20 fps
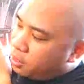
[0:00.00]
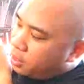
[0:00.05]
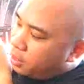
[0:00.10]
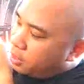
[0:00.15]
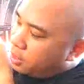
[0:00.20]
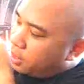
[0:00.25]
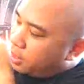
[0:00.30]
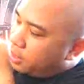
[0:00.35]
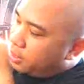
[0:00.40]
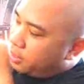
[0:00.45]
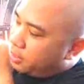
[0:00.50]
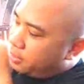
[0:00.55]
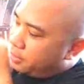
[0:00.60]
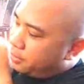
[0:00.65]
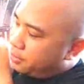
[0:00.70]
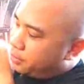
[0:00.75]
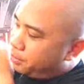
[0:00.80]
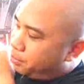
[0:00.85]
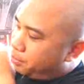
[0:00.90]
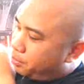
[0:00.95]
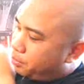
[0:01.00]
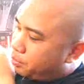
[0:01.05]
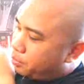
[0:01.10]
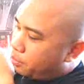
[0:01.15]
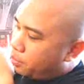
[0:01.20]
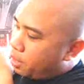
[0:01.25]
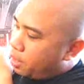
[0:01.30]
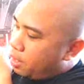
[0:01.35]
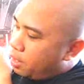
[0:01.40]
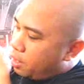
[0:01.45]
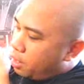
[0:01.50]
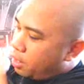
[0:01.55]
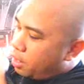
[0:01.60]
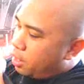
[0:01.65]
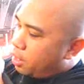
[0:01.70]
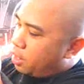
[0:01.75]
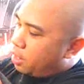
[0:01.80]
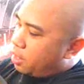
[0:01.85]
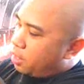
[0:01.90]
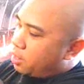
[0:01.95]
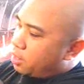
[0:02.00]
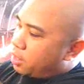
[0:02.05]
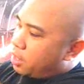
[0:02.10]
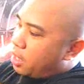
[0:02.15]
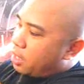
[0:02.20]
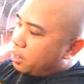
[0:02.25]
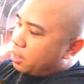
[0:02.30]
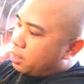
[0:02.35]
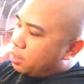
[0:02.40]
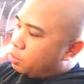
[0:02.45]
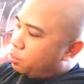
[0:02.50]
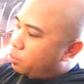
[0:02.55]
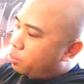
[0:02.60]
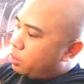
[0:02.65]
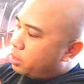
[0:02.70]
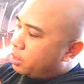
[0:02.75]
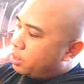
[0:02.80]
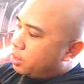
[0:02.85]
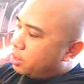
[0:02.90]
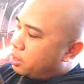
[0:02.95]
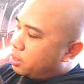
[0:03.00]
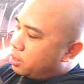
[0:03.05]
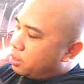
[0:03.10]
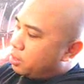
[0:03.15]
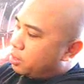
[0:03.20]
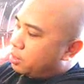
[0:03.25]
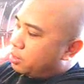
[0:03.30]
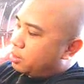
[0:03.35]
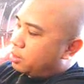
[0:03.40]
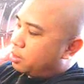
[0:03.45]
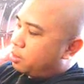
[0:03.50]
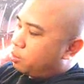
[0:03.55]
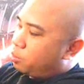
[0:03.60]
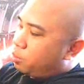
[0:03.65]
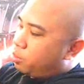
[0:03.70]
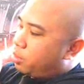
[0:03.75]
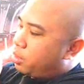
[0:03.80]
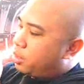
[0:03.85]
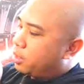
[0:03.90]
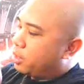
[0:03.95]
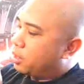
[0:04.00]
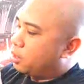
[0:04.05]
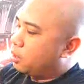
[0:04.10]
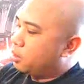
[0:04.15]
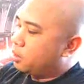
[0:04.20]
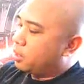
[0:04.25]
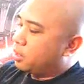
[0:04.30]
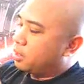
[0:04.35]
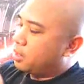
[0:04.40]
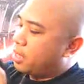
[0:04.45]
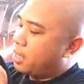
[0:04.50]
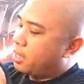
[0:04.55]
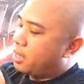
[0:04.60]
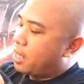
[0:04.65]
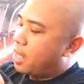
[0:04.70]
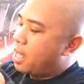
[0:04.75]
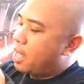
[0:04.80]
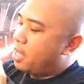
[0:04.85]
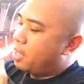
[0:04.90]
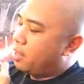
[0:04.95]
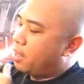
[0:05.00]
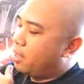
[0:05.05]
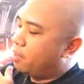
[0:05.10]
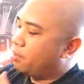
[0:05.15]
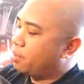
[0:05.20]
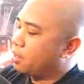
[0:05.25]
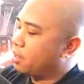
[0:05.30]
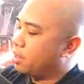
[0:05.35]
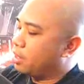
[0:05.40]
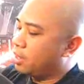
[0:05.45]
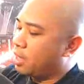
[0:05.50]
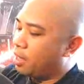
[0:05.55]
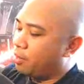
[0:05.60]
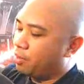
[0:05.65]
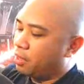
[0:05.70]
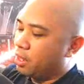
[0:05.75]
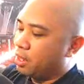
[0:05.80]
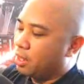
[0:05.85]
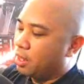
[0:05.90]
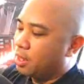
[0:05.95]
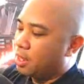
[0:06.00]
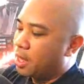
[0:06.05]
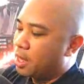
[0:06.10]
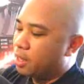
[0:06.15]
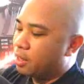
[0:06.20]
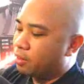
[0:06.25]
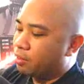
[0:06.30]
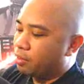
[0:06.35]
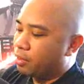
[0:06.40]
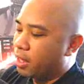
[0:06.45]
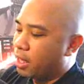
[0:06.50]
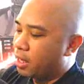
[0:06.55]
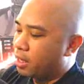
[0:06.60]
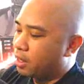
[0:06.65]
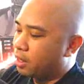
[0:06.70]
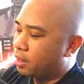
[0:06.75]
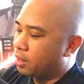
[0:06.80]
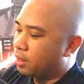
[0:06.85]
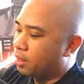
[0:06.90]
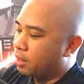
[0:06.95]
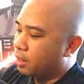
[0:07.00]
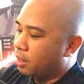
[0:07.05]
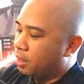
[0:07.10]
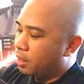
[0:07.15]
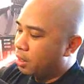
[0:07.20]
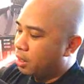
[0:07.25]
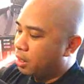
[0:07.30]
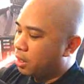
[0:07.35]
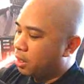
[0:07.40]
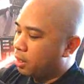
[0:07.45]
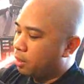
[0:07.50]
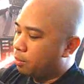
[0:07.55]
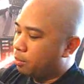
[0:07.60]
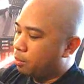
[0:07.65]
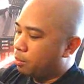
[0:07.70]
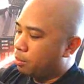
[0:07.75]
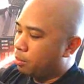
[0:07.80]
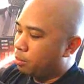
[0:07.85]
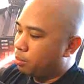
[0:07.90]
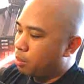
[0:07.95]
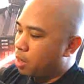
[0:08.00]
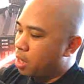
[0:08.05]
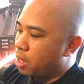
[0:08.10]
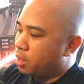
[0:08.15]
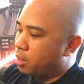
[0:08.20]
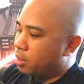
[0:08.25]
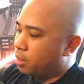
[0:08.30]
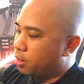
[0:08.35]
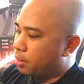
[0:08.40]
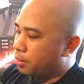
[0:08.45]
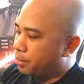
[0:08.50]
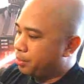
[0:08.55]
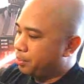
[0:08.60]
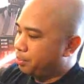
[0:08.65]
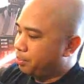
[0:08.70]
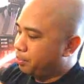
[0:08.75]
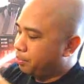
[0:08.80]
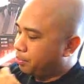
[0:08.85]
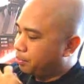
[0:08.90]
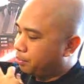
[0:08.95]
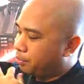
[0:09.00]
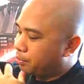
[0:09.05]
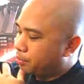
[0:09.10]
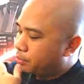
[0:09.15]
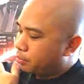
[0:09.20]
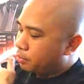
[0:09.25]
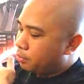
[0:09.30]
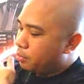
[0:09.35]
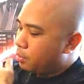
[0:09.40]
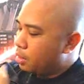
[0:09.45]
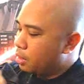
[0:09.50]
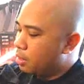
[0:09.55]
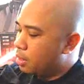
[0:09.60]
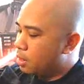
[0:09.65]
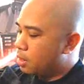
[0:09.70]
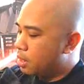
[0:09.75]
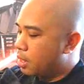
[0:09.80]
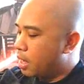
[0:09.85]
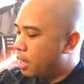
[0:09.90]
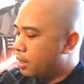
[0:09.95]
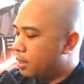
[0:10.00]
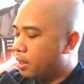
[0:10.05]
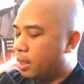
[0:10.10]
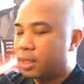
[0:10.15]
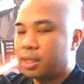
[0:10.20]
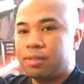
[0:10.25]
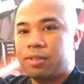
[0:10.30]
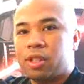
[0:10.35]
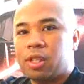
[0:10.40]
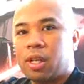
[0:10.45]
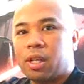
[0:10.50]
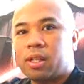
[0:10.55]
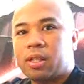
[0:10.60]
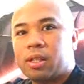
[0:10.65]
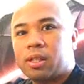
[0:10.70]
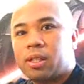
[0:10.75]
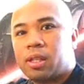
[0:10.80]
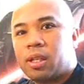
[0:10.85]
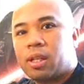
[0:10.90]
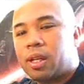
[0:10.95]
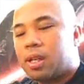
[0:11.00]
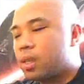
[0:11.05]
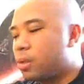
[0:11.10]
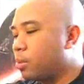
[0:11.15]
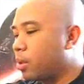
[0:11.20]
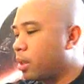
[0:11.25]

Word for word: right there. And it's got this really really cool design. I haven't seen, I've seen a lot of kind of um, modern designs like you saw the shirt I was